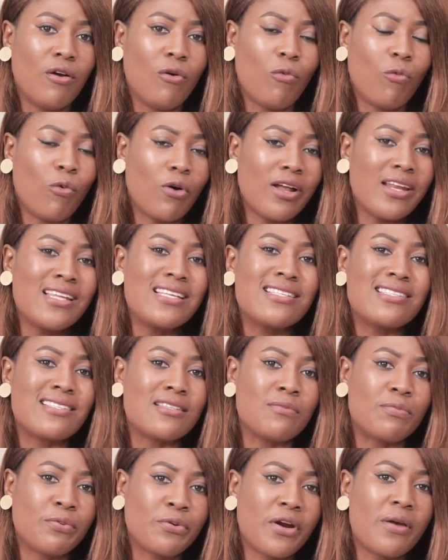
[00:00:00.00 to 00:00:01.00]
What is
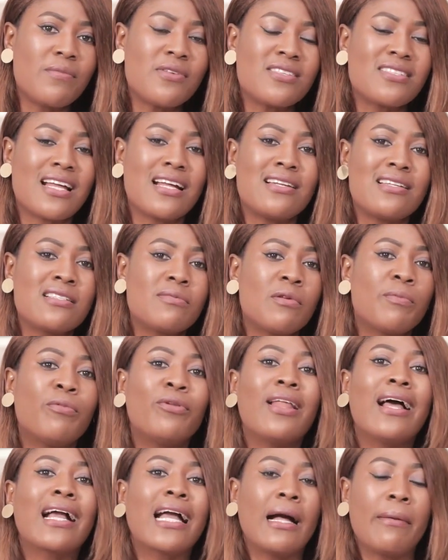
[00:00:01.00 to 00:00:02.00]
the premise that these
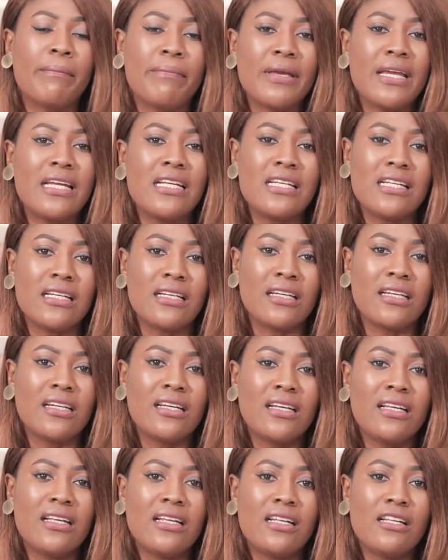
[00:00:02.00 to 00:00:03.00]
people are campaigning?
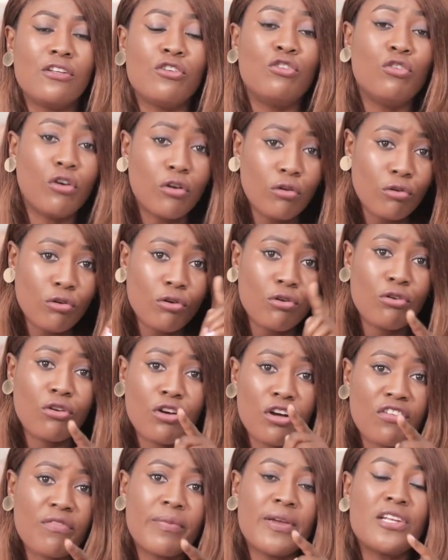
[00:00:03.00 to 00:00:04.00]
Your local
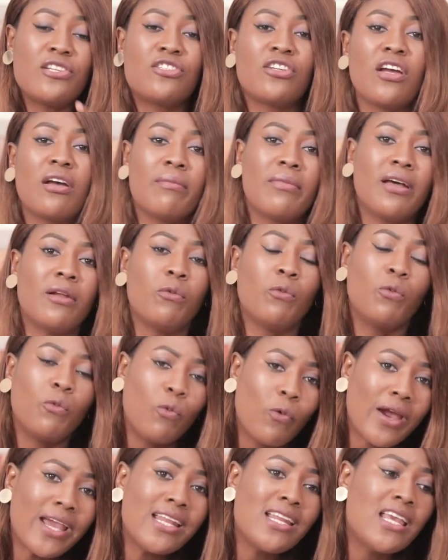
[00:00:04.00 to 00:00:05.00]
government chairman,
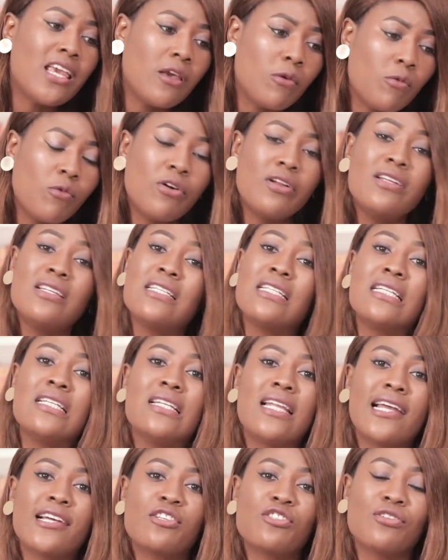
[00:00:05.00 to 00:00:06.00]
when he won the
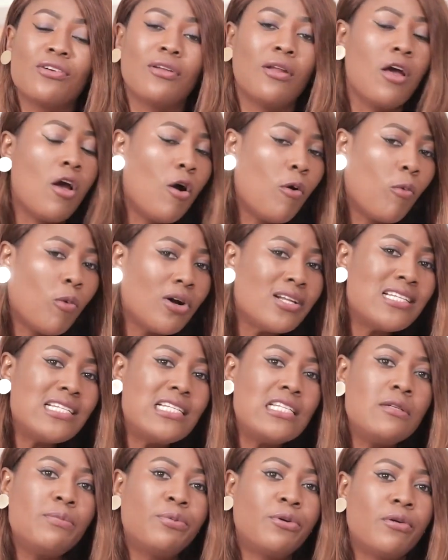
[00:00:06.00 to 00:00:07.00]
election, what
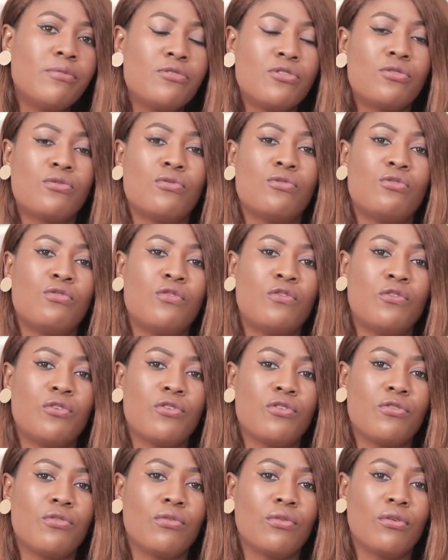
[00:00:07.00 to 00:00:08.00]
did he promise to do
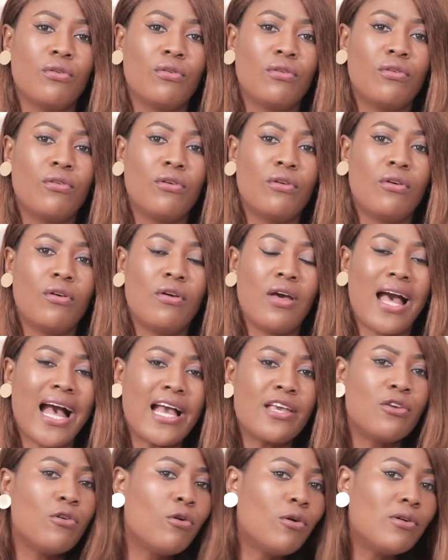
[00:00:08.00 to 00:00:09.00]
for you?
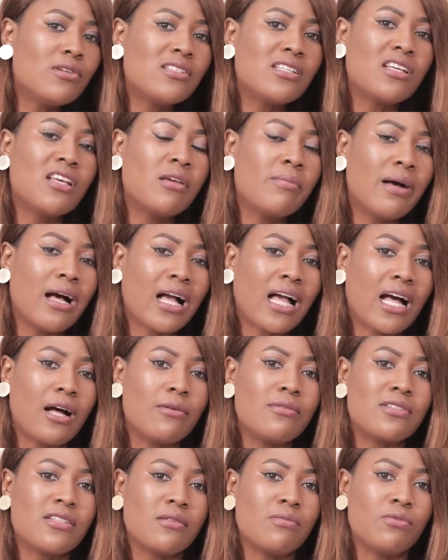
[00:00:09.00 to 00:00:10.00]
Are you holding him
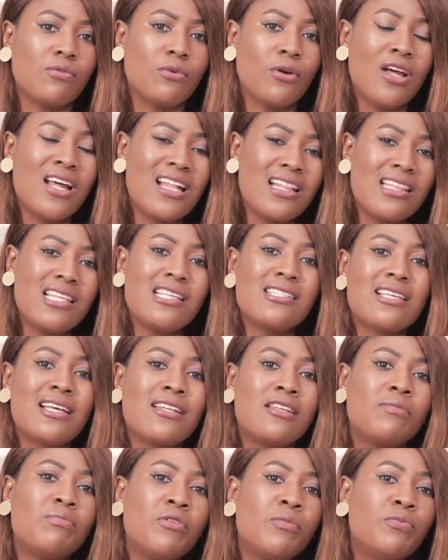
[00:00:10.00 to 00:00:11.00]
accountable? These are
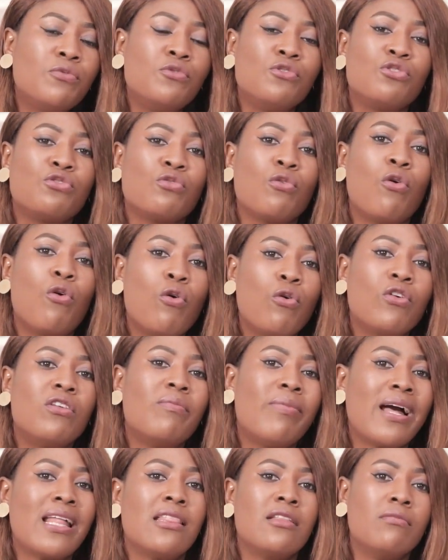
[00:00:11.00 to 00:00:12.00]
the people you should
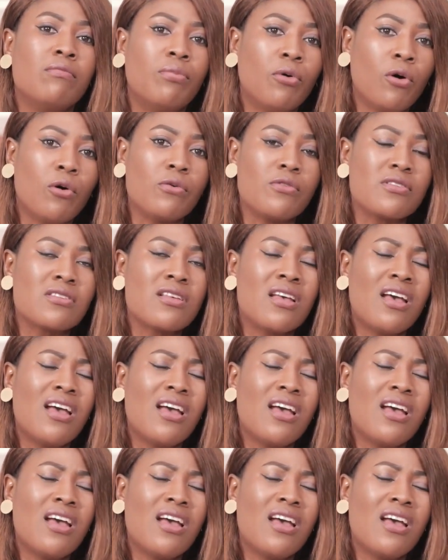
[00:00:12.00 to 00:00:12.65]
hold by the balls.